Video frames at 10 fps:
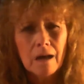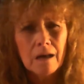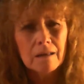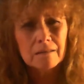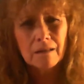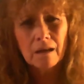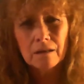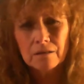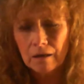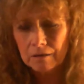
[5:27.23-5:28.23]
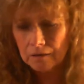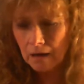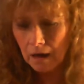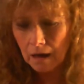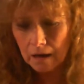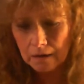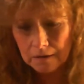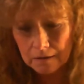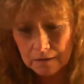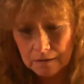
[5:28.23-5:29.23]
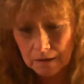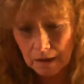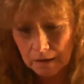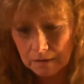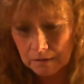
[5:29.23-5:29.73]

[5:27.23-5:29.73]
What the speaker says: "Na, na, na," he said.